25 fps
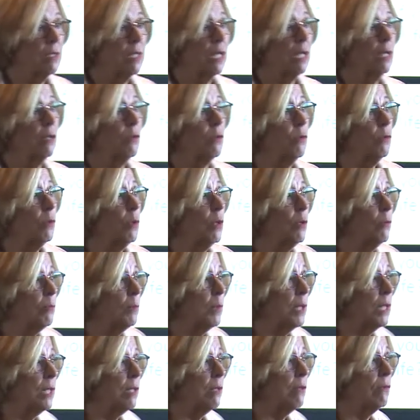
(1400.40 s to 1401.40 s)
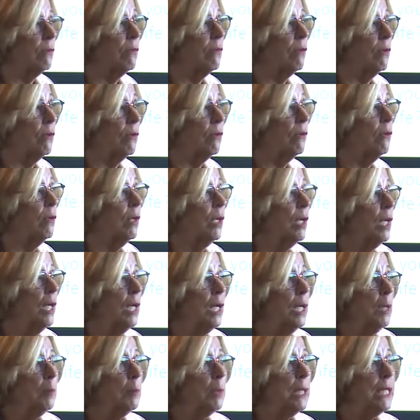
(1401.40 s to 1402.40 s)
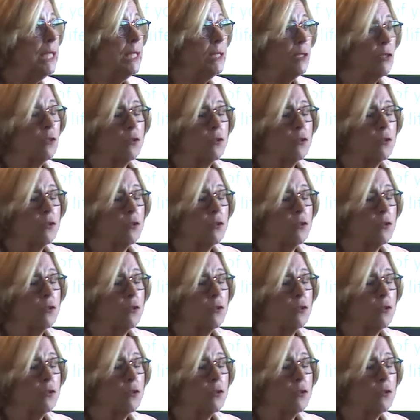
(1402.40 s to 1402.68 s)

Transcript: 10 or 12 minutes, so please